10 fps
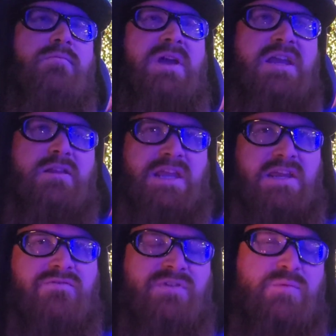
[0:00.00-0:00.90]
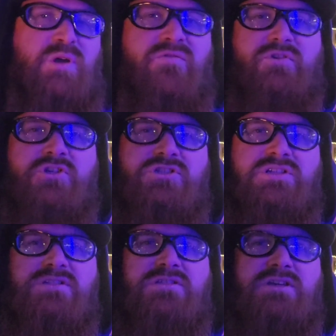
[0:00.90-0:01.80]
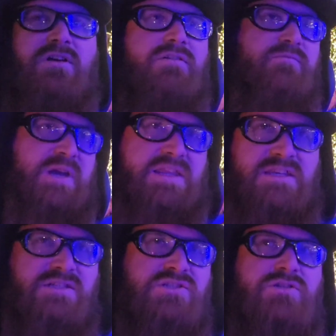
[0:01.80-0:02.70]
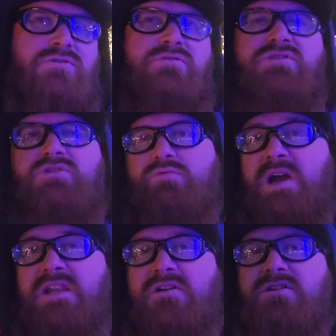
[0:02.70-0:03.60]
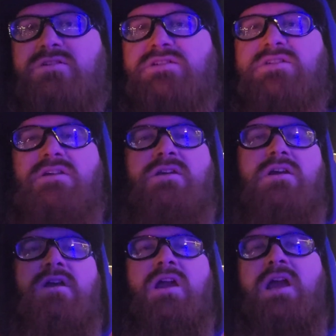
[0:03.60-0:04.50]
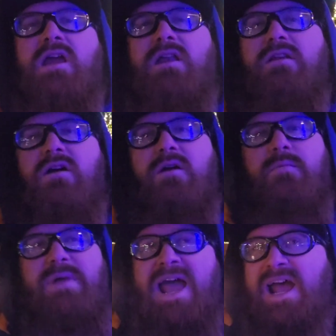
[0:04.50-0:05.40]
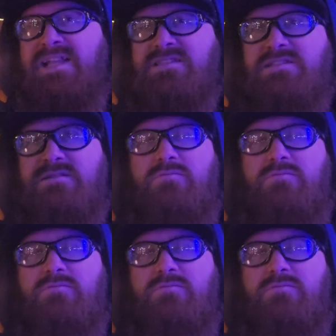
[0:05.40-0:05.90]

male and female versions of bathing suits, sweaters, and hats.